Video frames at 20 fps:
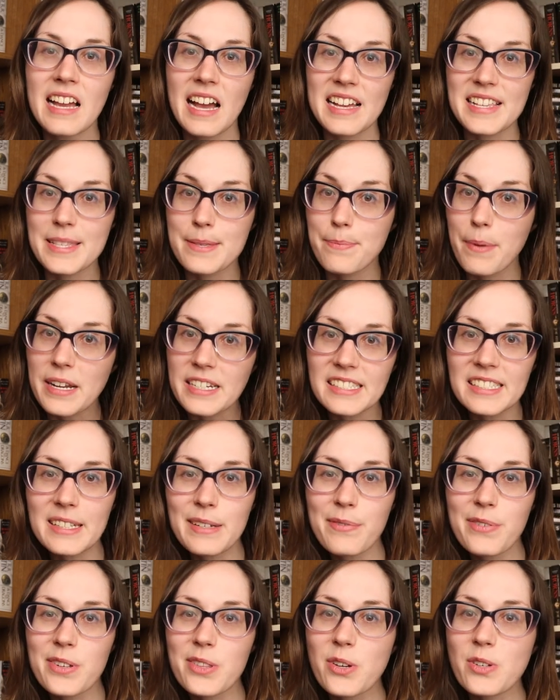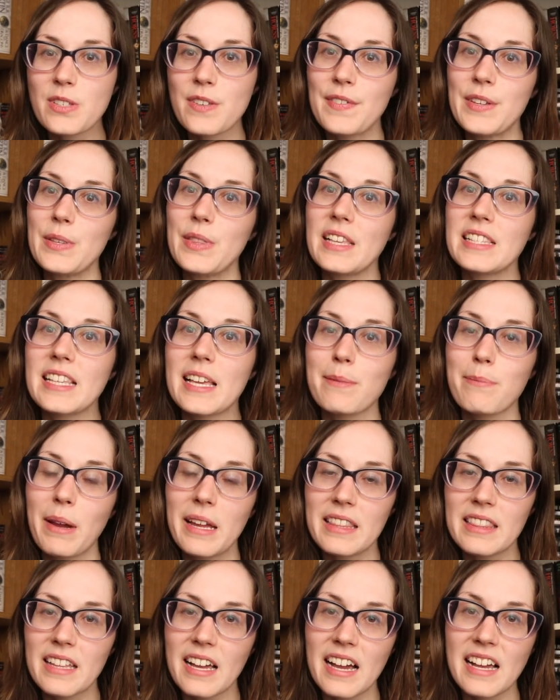especially for those of you that said in
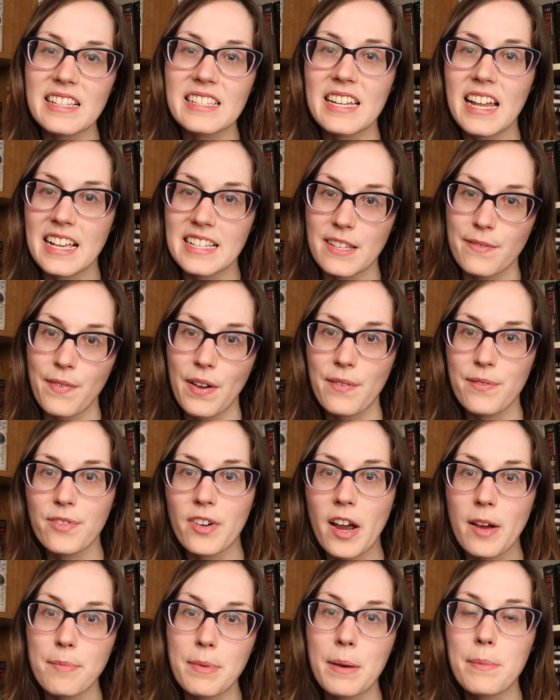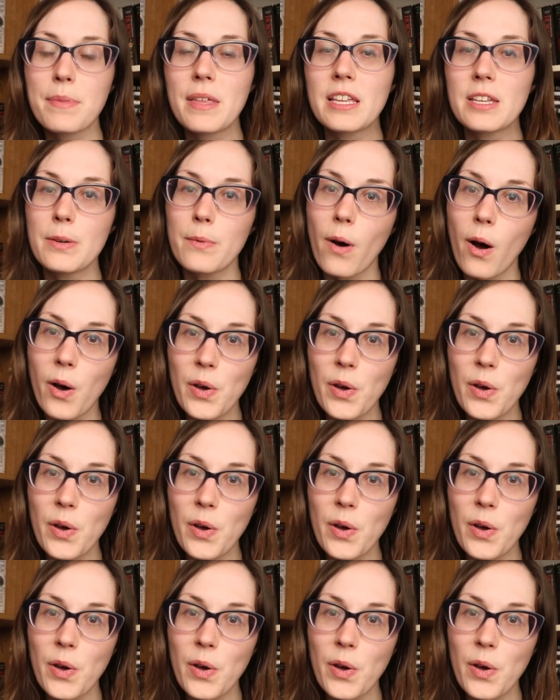my last SFF wrap-up that you